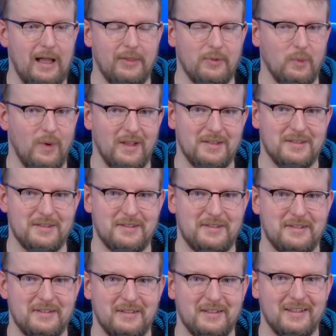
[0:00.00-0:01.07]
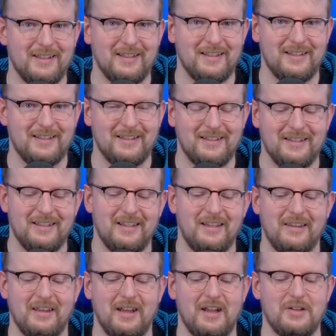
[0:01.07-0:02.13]
other ones
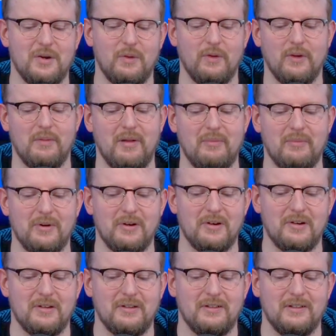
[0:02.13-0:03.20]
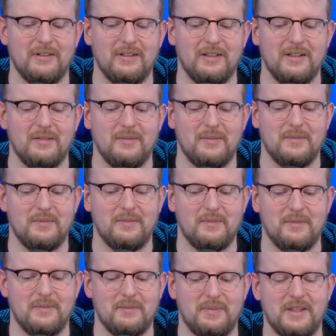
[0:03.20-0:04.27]
that I don't remember.
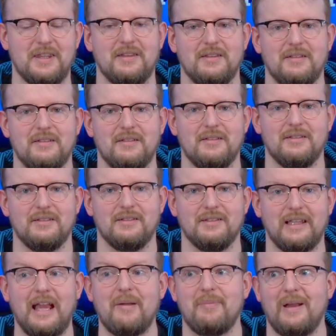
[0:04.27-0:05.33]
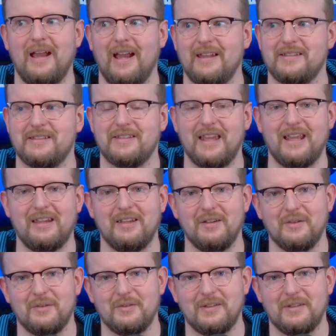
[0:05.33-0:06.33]
But Lampads, thank you,